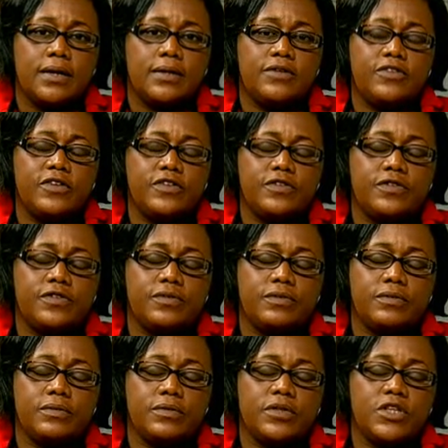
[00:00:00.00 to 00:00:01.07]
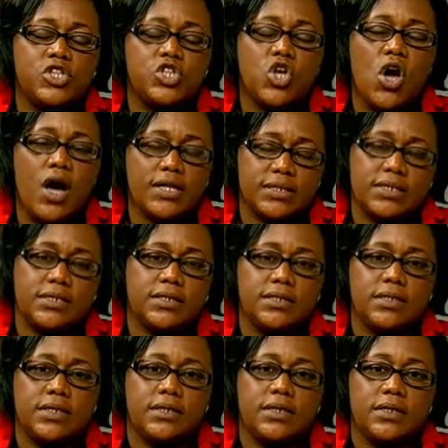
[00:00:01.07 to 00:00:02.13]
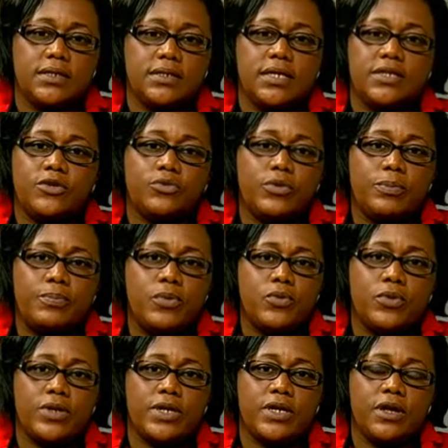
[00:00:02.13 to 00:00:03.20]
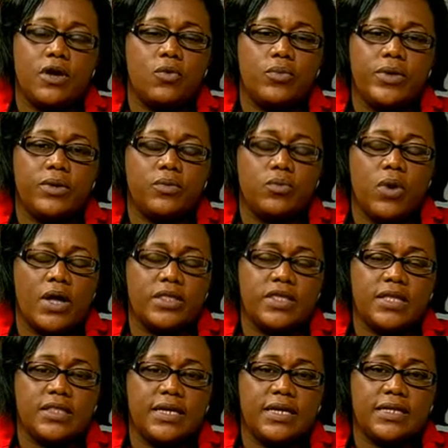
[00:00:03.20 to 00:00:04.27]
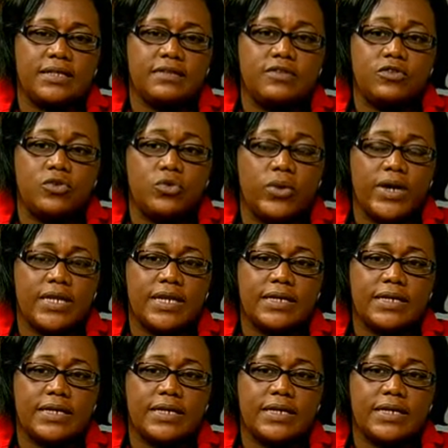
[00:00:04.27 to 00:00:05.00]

just the thought that the report and how we are watched, I think it is great.